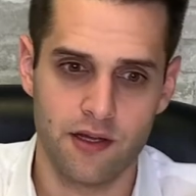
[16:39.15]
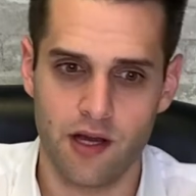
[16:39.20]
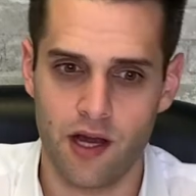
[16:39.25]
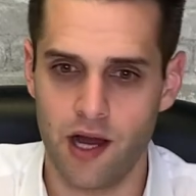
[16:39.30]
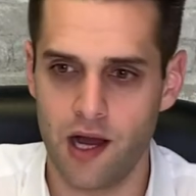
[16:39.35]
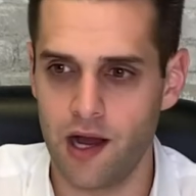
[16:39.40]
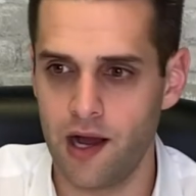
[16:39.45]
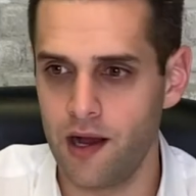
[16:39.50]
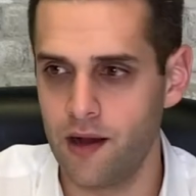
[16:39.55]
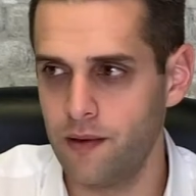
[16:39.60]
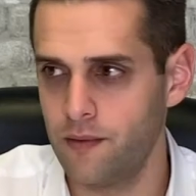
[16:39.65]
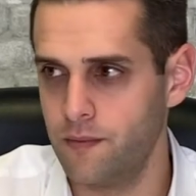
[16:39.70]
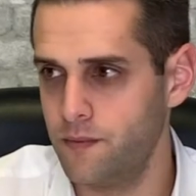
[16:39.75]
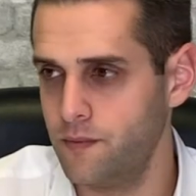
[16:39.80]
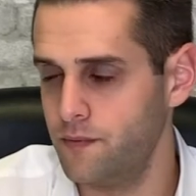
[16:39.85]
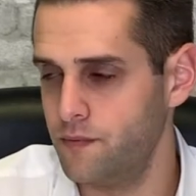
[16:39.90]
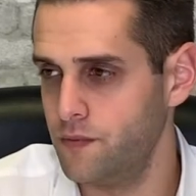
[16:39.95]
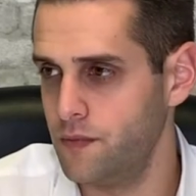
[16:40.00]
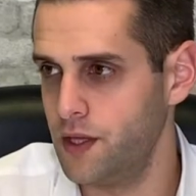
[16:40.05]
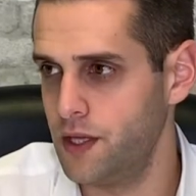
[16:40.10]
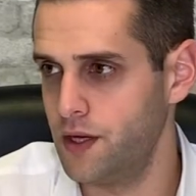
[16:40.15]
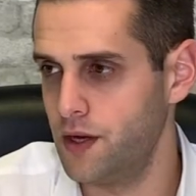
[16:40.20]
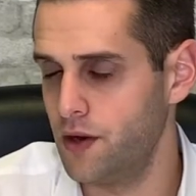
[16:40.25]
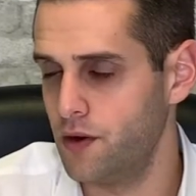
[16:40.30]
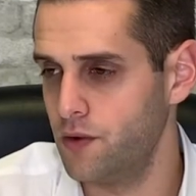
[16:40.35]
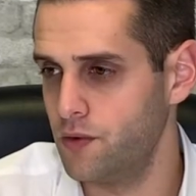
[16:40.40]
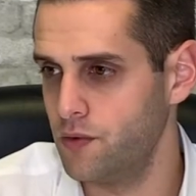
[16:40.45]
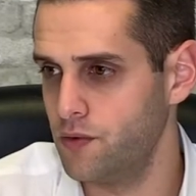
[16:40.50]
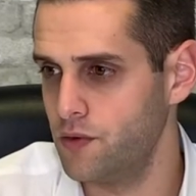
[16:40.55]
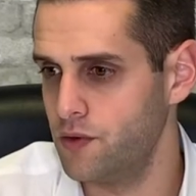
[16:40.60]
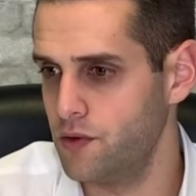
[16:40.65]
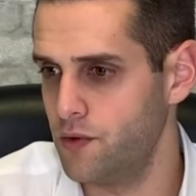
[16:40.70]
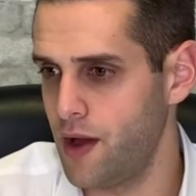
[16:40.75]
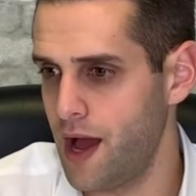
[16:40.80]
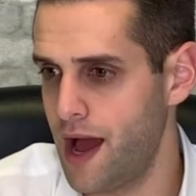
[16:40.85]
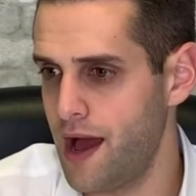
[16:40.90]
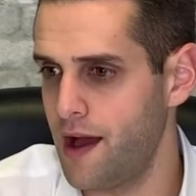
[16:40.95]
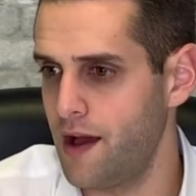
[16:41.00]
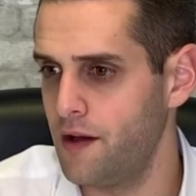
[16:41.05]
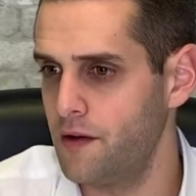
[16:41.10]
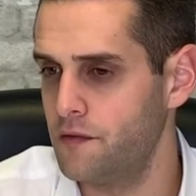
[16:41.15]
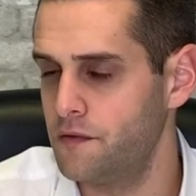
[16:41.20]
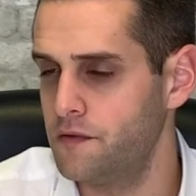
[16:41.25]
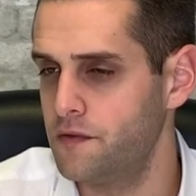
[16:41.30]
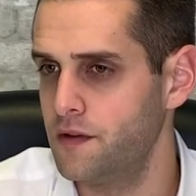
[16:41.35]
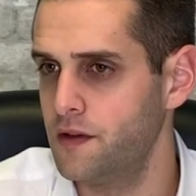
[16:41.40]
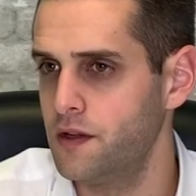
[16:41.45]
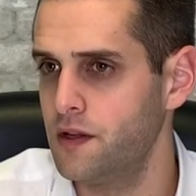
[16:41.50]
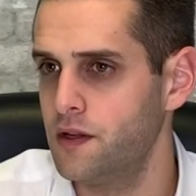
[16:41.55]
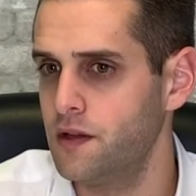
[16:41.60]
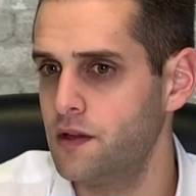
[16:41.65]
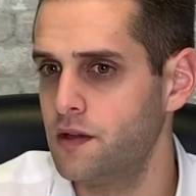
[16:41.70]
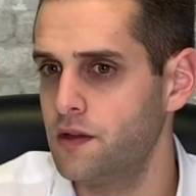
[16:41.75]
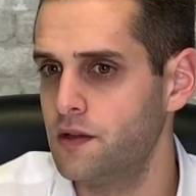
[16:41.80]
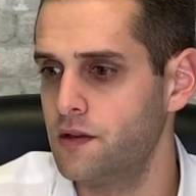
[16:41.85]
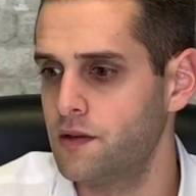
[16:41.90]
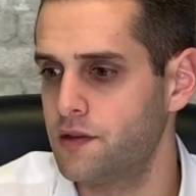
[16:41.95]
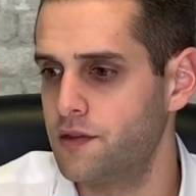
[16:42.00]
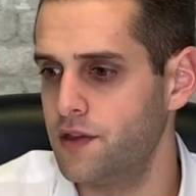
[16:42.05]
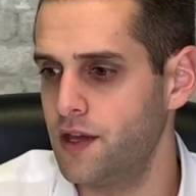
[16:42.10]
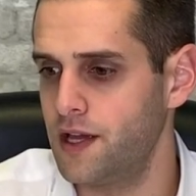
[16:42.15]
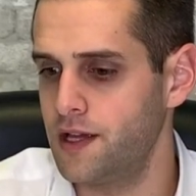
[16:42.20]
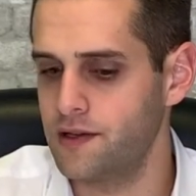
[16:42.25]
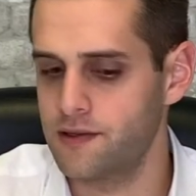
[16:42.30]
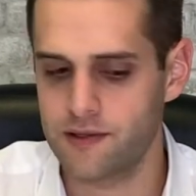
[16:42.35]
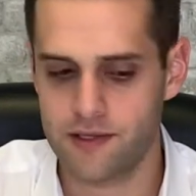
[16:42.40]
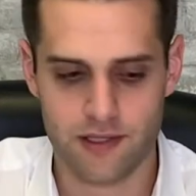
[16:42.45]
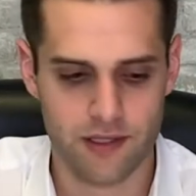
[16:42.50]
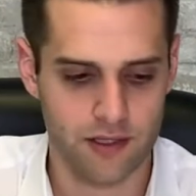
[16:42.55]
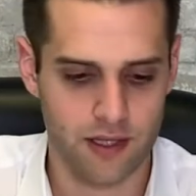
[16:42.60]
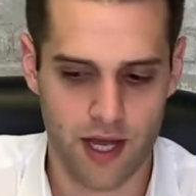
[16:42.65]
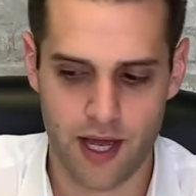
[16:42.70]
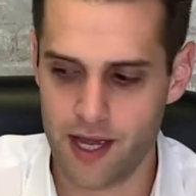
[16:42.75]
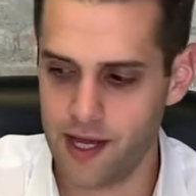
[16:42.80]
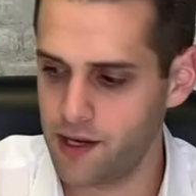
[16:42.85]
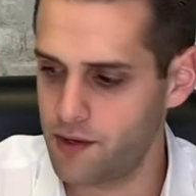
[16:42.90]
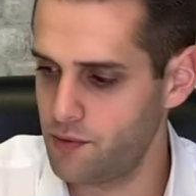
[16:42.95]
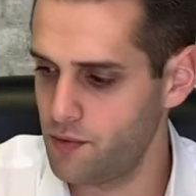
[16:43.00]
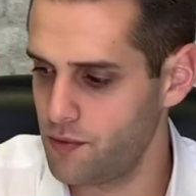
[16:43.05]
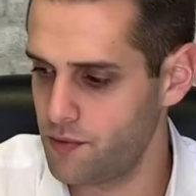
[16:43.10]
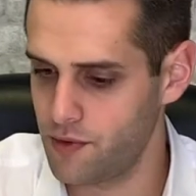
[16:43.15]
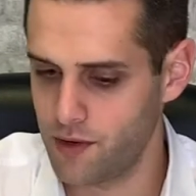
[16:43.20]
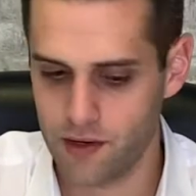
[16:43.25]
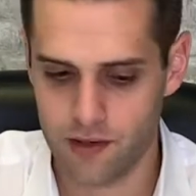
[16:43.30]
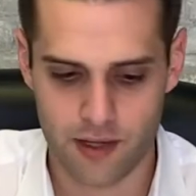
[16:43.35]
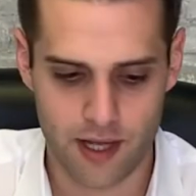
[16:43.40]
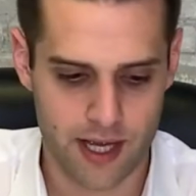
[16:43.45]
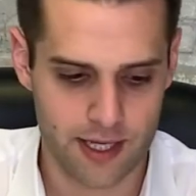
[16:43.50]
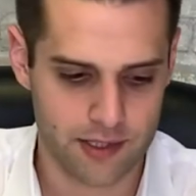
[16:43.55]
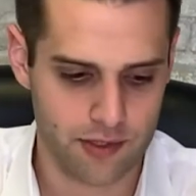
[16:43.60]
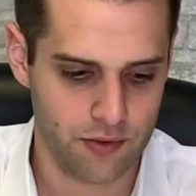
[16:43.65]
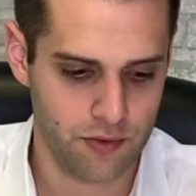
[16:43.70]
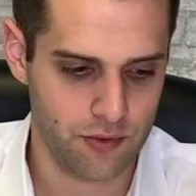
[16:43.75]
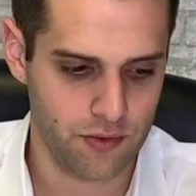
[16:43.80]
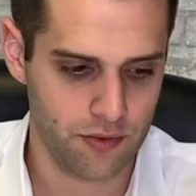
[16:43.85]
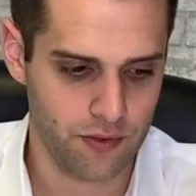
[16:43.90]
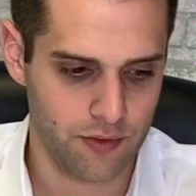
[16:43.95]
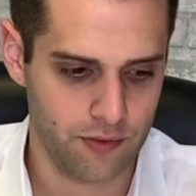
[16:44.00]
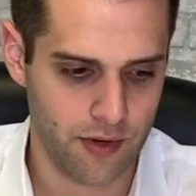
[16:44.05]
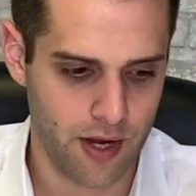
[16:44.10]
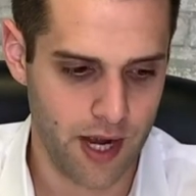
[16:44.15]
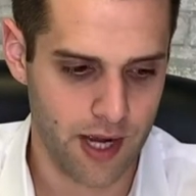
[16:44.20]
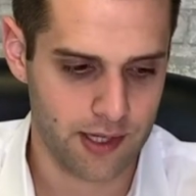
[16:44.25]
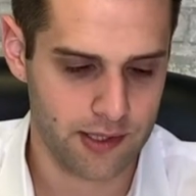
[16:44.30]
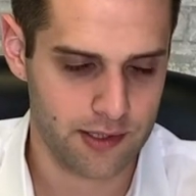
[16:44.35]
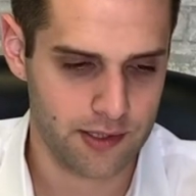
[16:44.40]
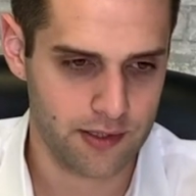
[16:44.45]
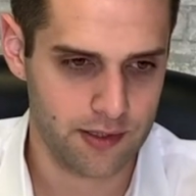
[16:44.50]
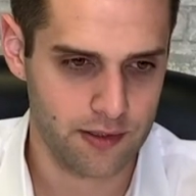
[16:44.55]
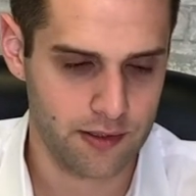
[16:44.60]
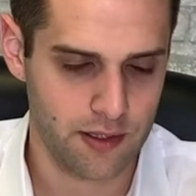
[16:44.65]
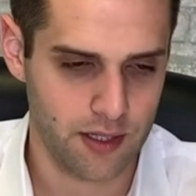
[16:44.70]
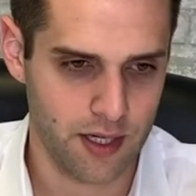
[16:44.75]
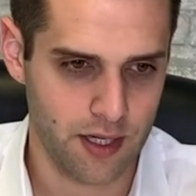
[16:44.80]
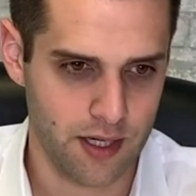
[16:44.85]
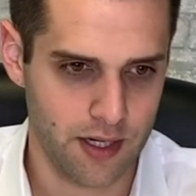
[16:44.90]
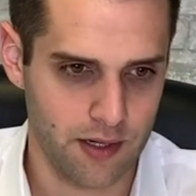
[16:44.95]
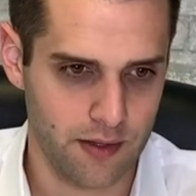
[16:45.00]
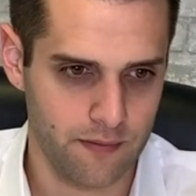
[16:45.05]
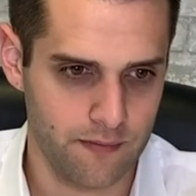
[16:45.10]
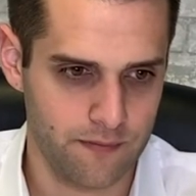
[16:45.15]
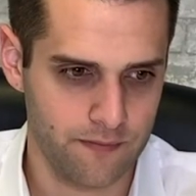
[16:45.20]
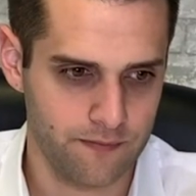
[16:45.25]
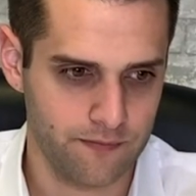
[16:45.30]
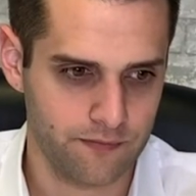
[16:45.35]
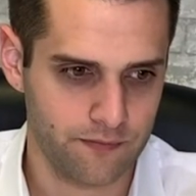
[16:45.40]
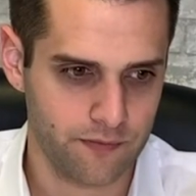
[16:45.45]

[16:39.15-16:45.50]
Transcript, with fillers: Um, you know, you have things like, what were our last quarterly rocks? Um,